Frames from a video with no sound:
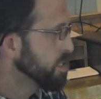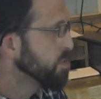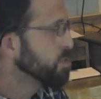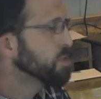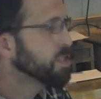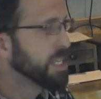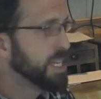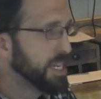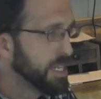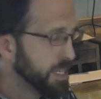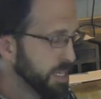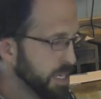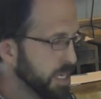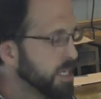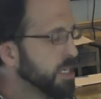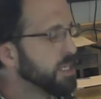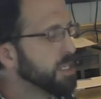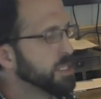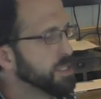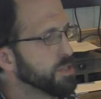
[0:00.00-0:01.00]
You sinned,
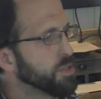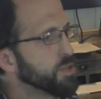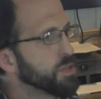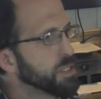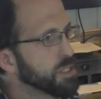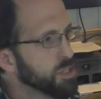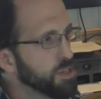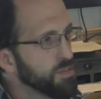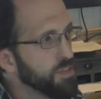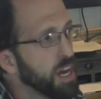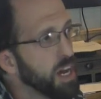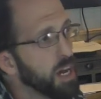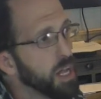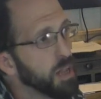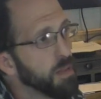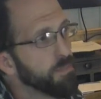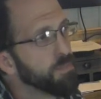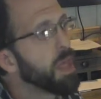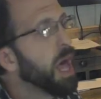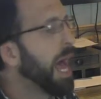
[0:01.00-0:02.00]
you deserve hell
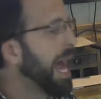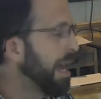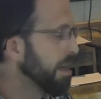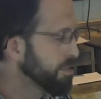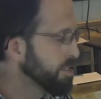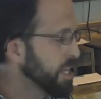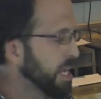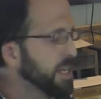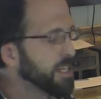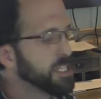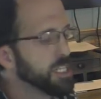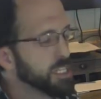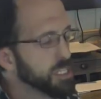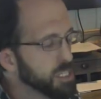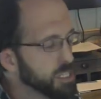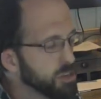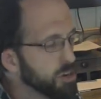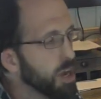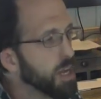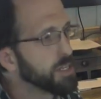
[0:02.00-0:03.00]
outside of
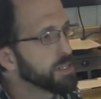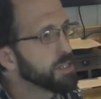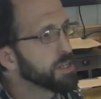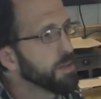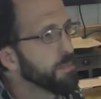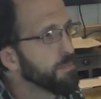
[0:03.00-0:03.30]
Jesus Christ.